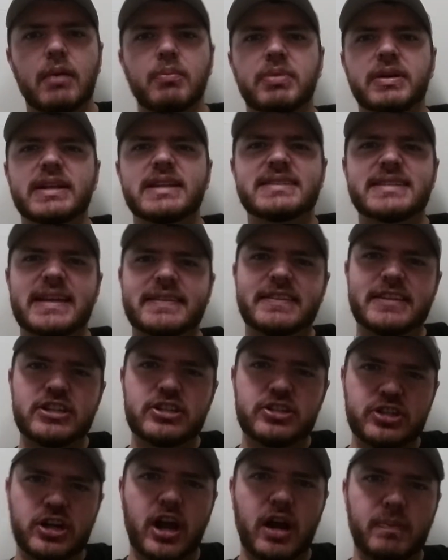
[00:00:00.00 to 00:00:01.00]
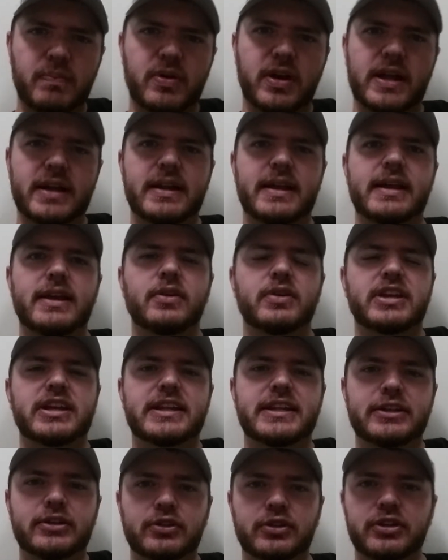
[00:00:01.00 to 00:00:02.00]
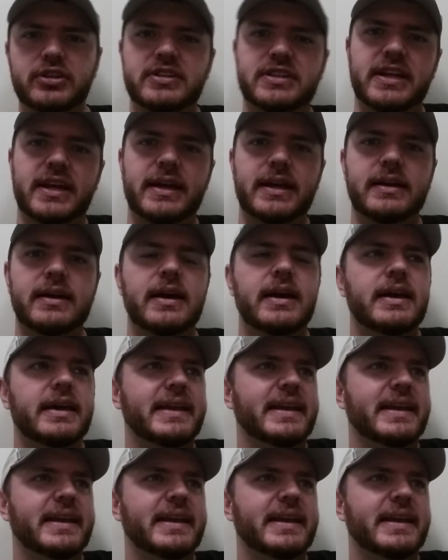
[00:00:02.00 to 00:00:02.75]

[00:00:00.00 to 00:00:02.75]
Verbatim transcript: but it's at the shop right now getting looked at